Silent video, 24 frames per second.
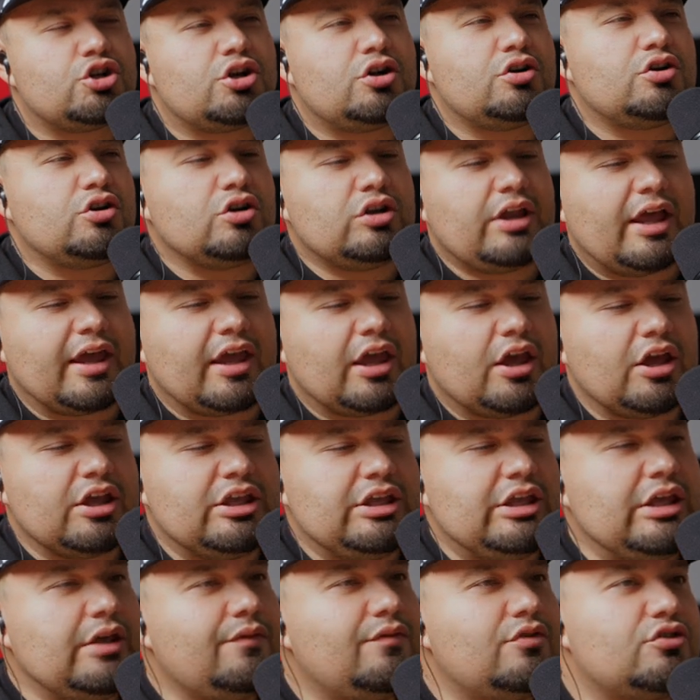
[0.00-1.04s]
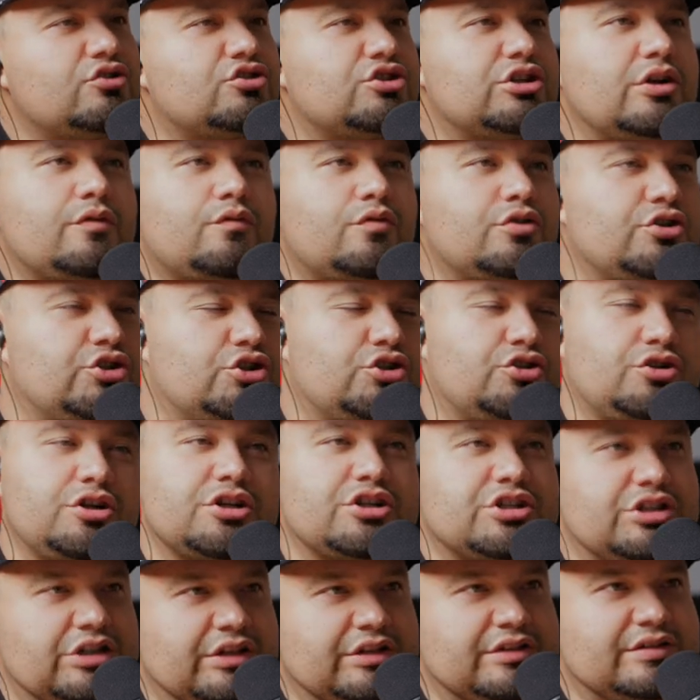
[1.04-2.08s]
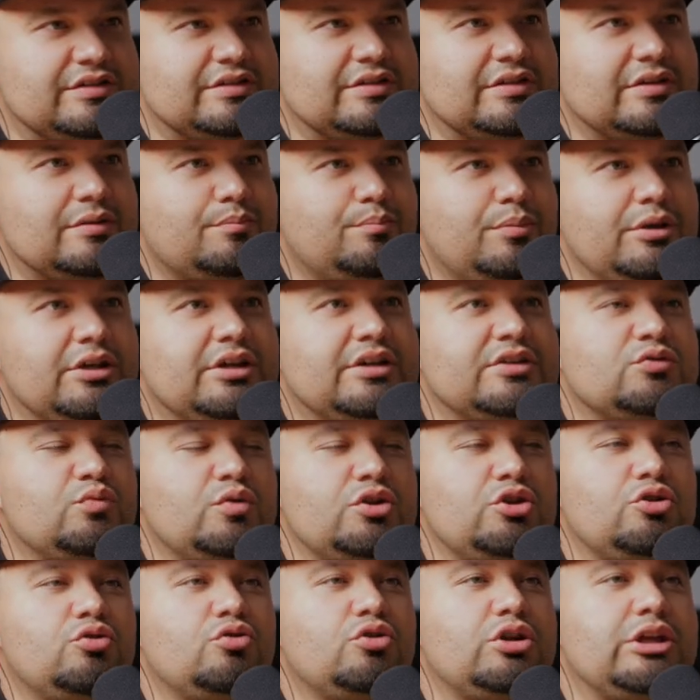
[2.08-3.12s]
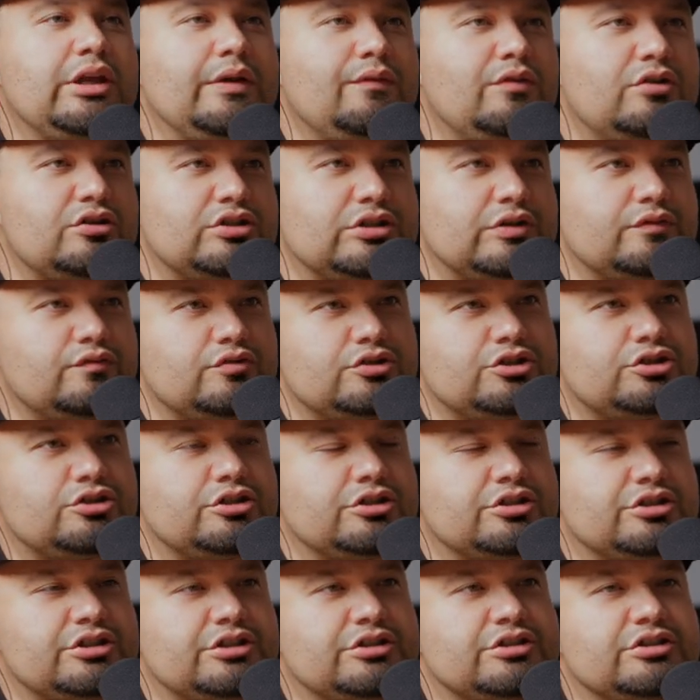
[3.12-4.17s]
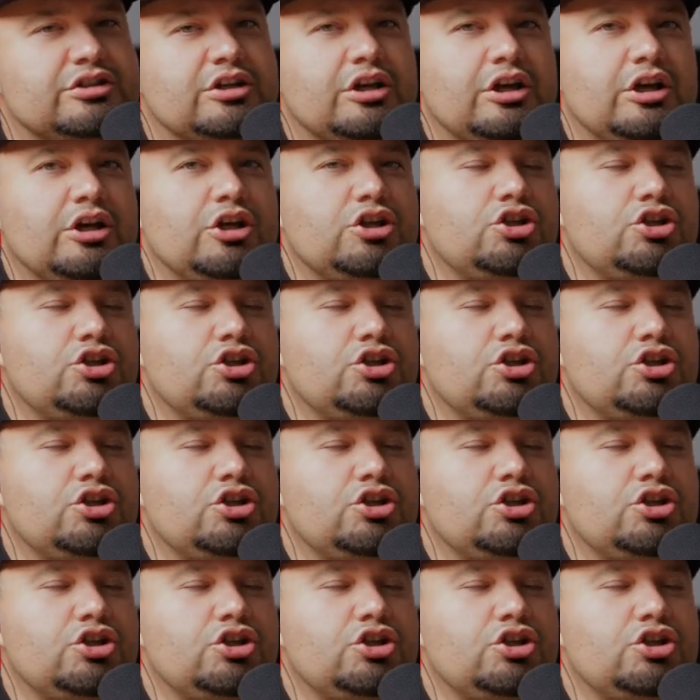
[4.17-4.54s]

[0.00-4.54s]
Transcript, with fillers: tr- like give yourself restrictions because when you give yourself restrictions,